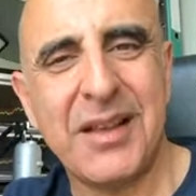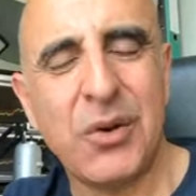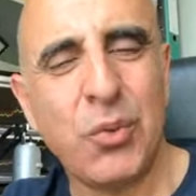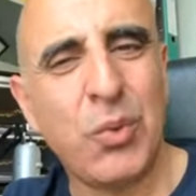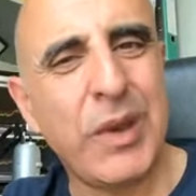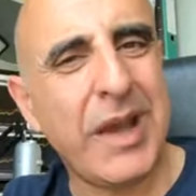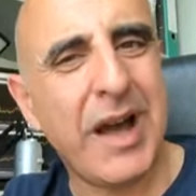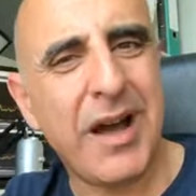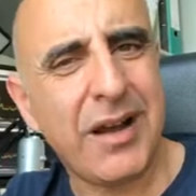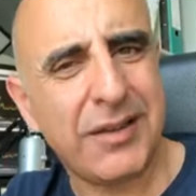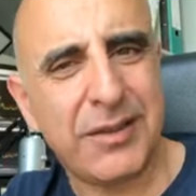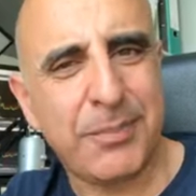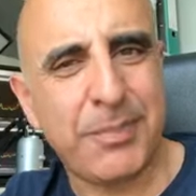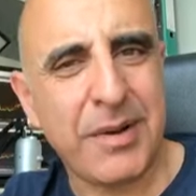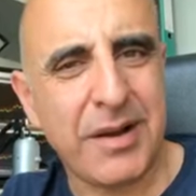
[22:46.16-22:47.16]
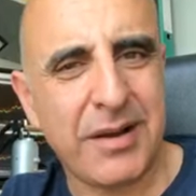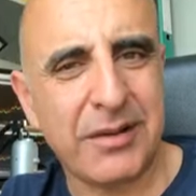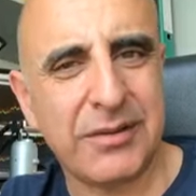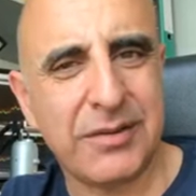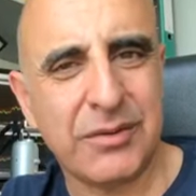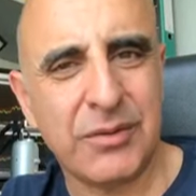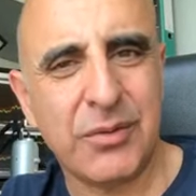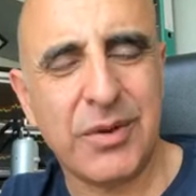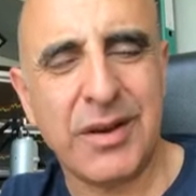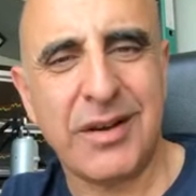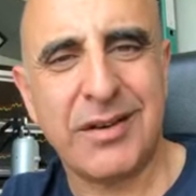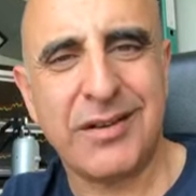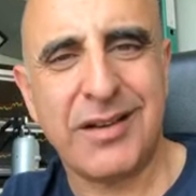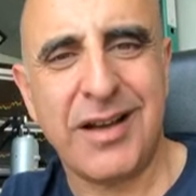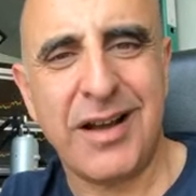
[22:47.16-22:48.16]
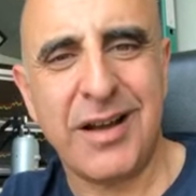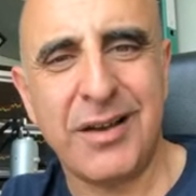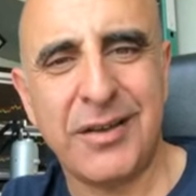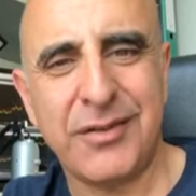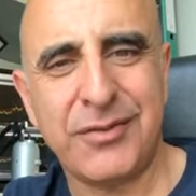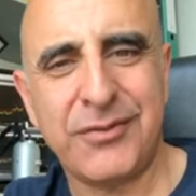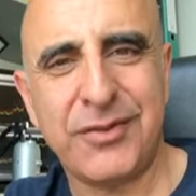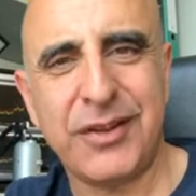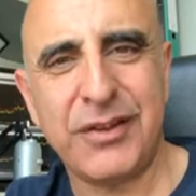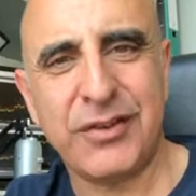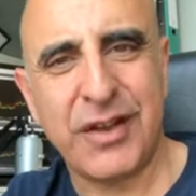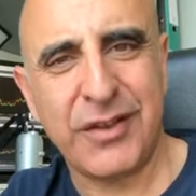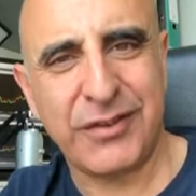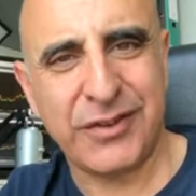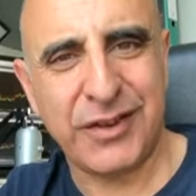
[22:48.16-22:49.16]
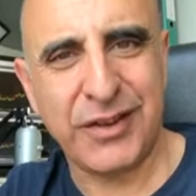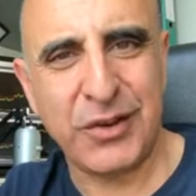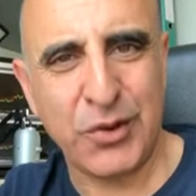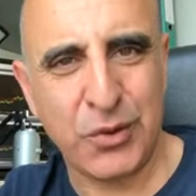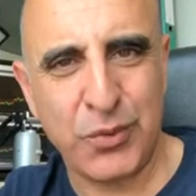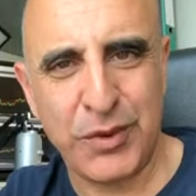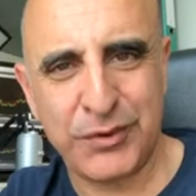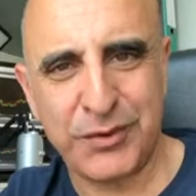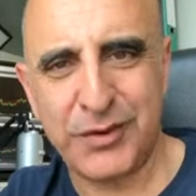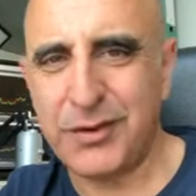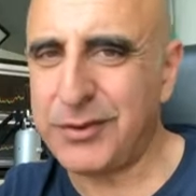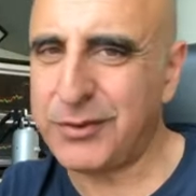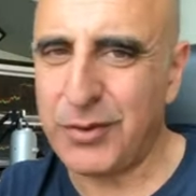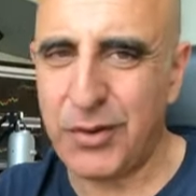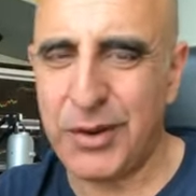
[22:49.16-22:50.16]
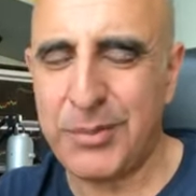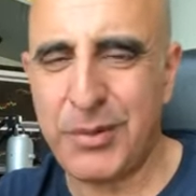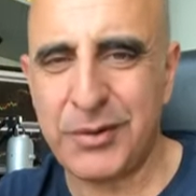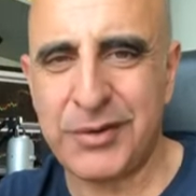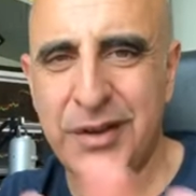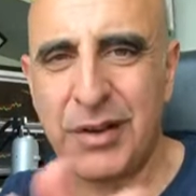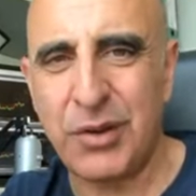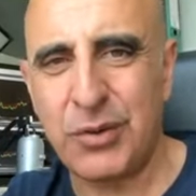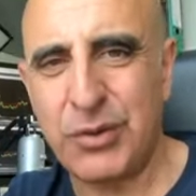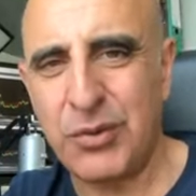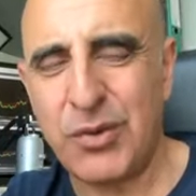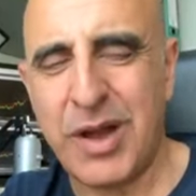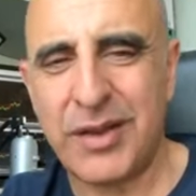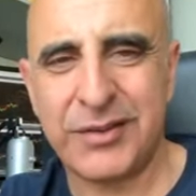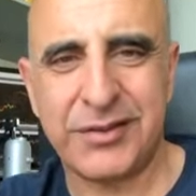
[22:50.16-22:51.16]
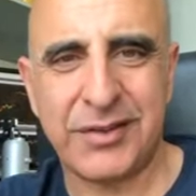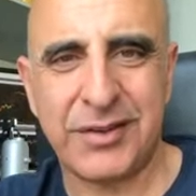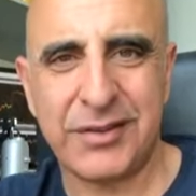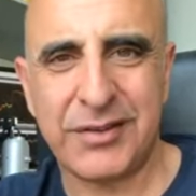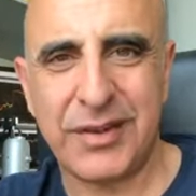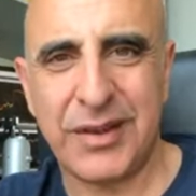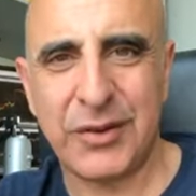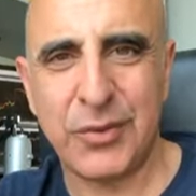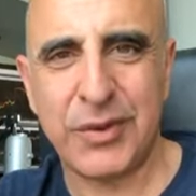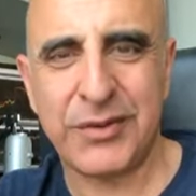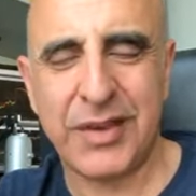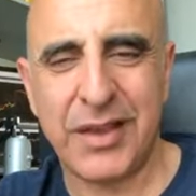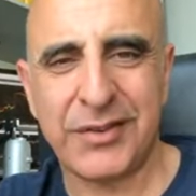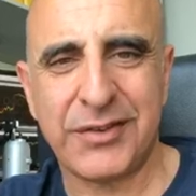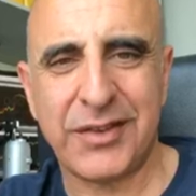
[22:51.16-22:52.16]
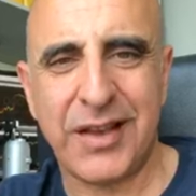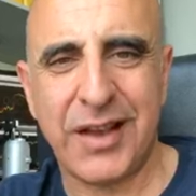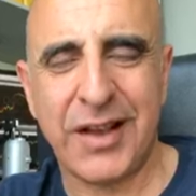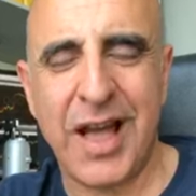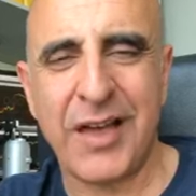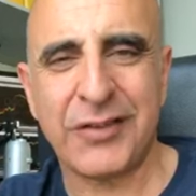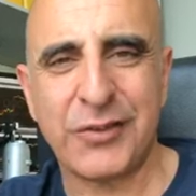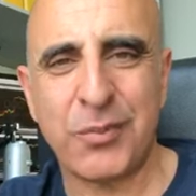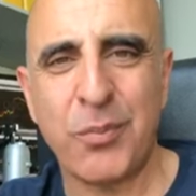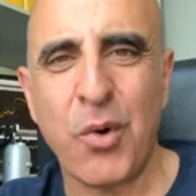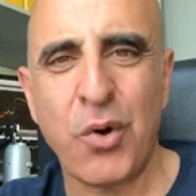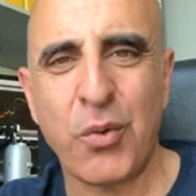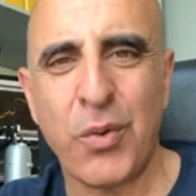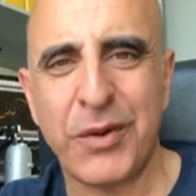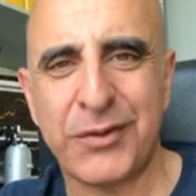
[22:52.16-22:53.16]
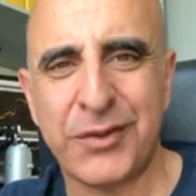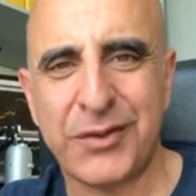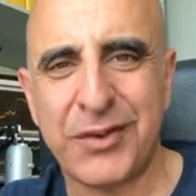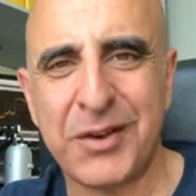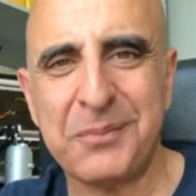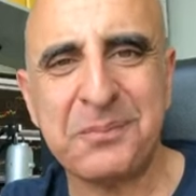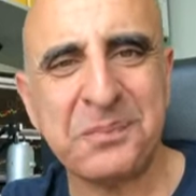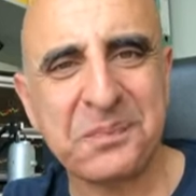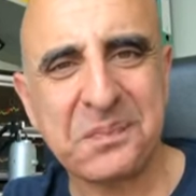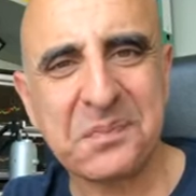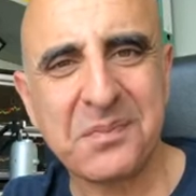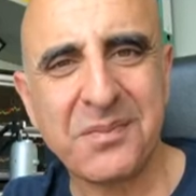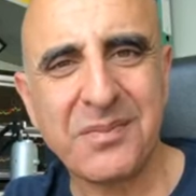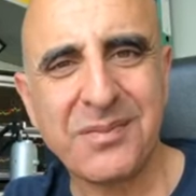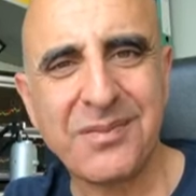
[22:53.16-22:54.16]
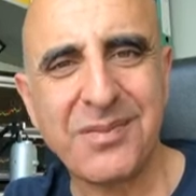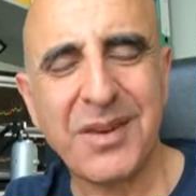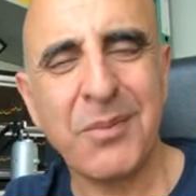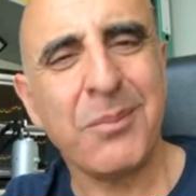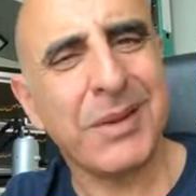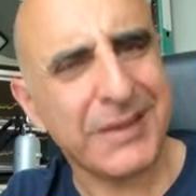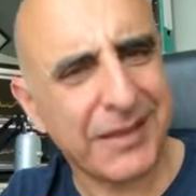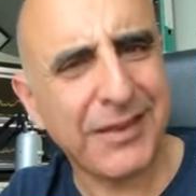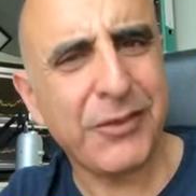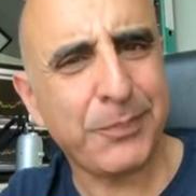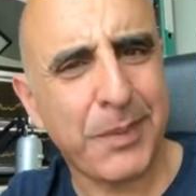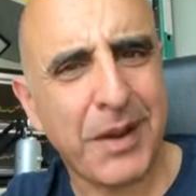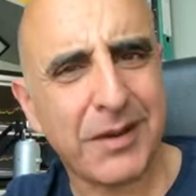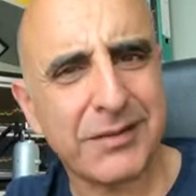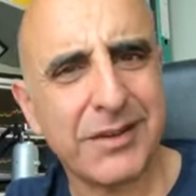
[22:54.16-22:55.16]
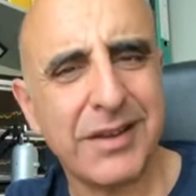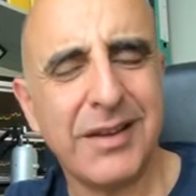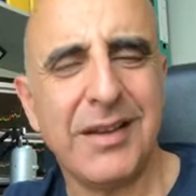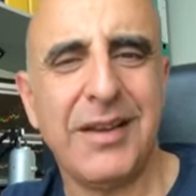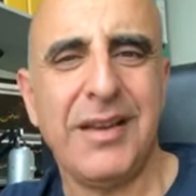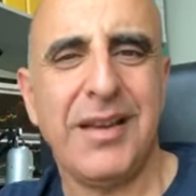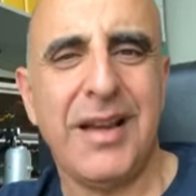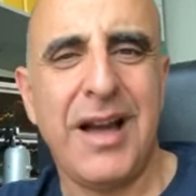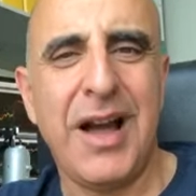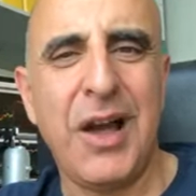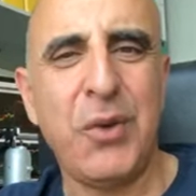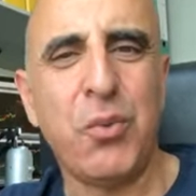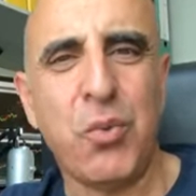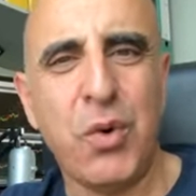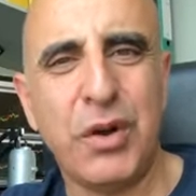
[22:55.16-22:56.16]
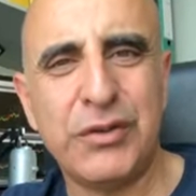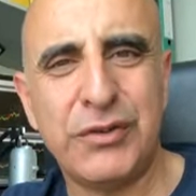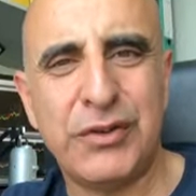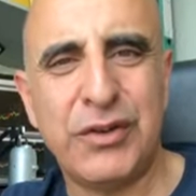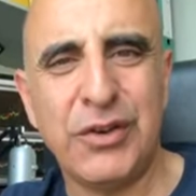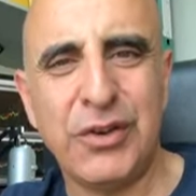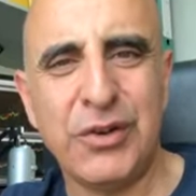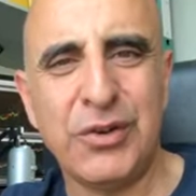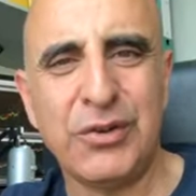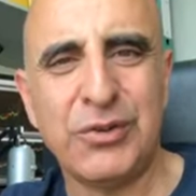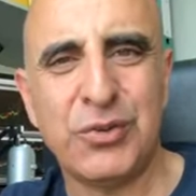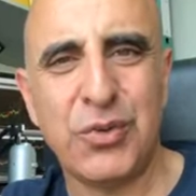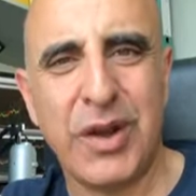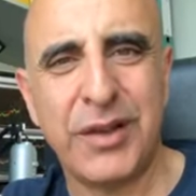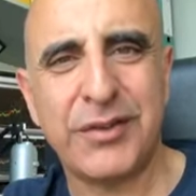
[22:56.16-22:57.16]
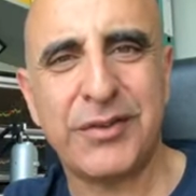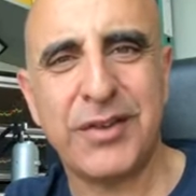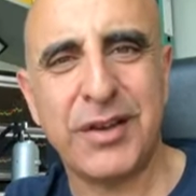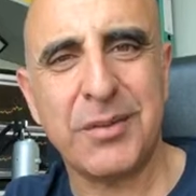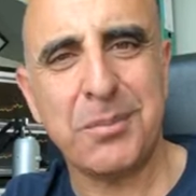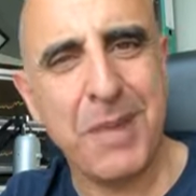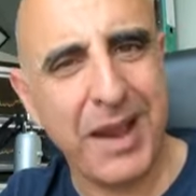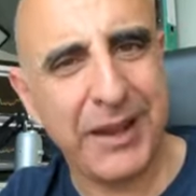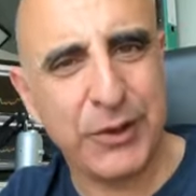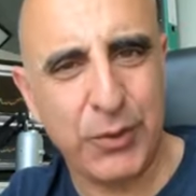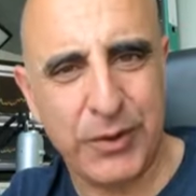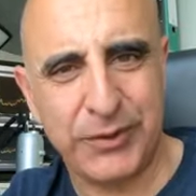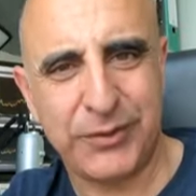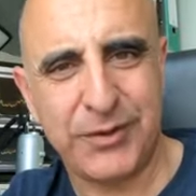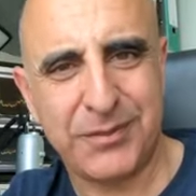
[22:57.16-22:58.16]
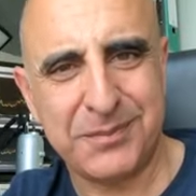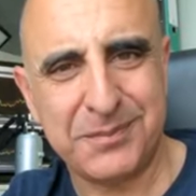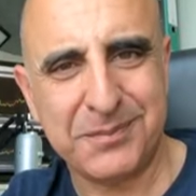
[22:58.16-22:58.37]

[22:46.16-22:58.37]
we are at the part where I finish answering your questions. Sorry, because I know you asked, asked, asked more questions here. But at this part, I want you to answer my question.